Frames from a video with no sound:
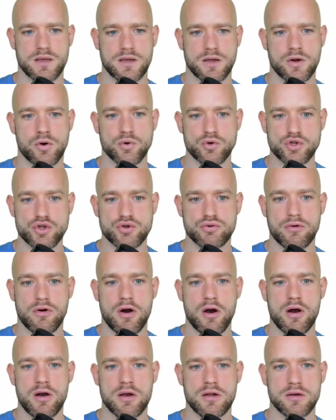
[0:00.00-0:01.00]

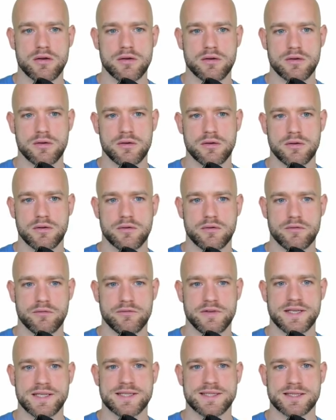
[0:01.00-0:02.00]
control
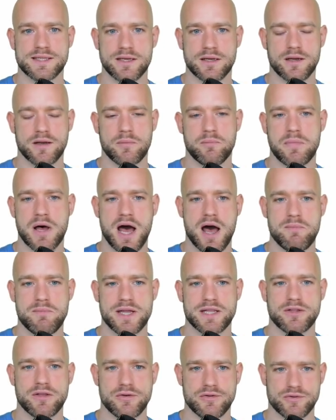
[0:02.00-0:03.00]
these
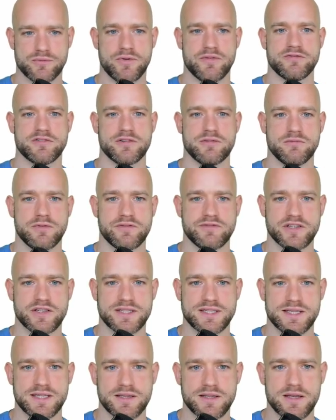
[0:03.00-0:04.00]
parameters we've
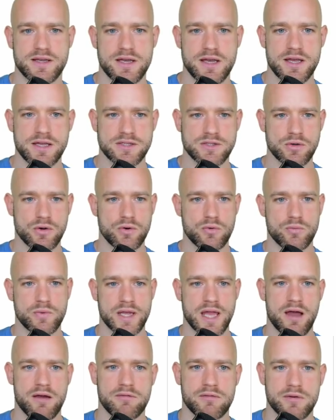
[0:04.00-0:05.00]
just seen. So we
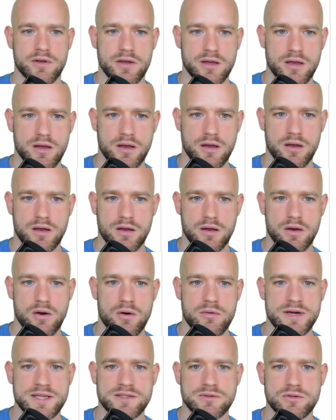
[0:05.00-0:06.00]
have
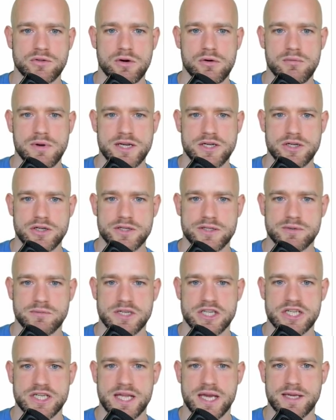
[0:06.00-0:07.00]
horizontal radius,
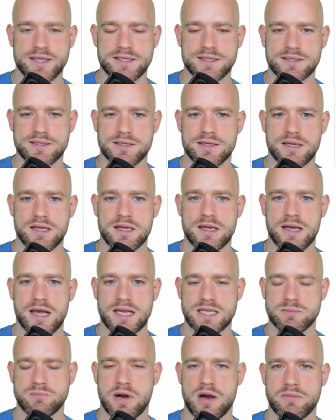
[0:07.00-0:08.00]
which takes
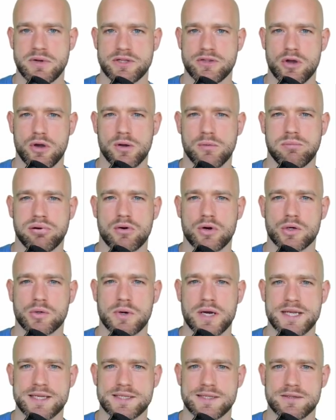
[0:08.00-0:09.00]
as parameter of
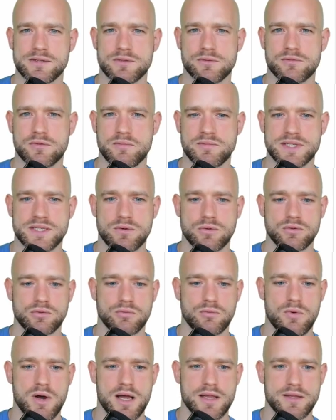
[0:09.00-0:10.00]
progress, so from 0 to
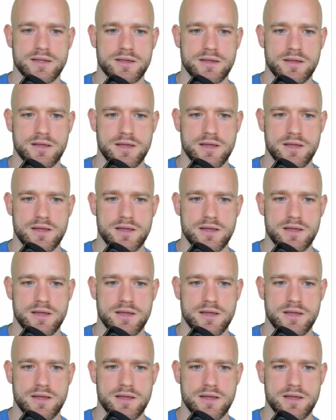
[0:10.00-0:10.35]
1.